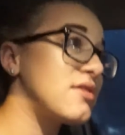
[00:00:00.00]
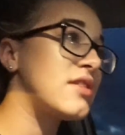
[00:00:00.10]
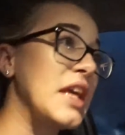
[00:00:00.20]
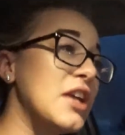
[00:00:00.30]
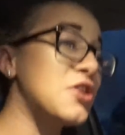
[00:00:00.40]

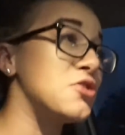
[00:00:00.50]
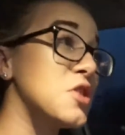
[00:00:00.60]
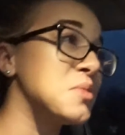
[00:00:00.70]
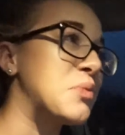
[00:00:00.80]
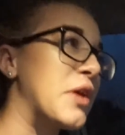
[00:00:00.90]
think
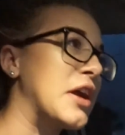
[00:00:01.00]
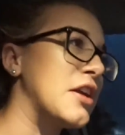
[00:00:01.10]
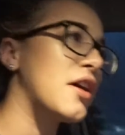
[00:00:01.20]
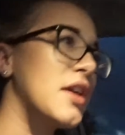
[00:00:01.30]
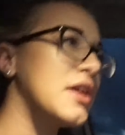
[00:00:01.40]
YouTube's
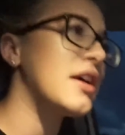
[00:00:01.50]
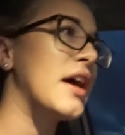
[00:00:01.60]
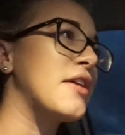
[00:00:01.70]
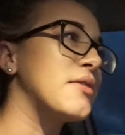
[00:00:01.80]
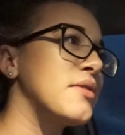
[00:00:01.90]
working on it.
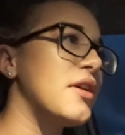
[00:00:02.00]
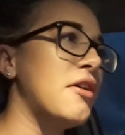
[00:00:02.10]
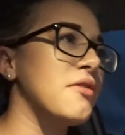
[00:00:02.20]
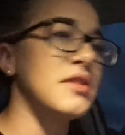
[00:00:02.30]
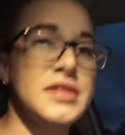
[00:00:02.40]
I don't
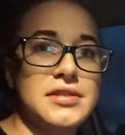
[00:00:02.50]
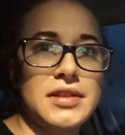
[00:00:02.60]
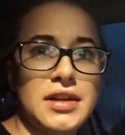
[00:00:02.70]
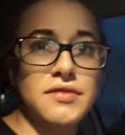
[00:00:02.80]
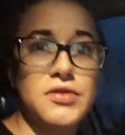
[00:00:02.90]
know. Is this
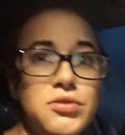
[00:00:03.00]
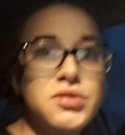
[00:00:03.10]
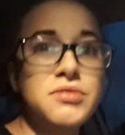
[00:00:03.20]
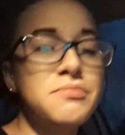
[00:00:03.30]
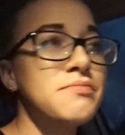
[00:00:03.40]
the end of
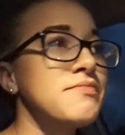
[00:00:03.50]
YouTube?